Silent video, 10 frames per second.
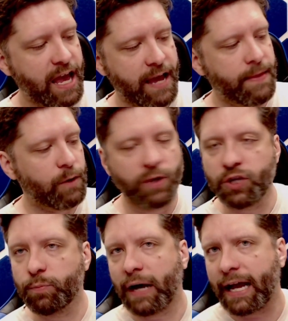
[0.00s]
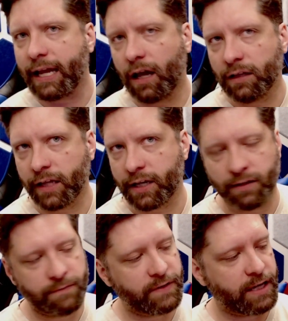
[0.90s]
And then when you buy
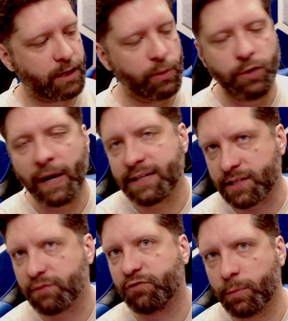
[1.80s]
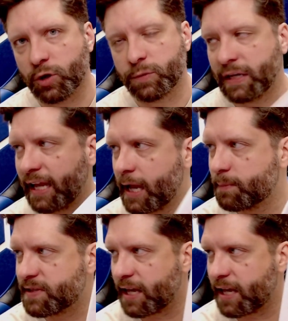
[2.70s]
when you buy stuff from Goodman Games,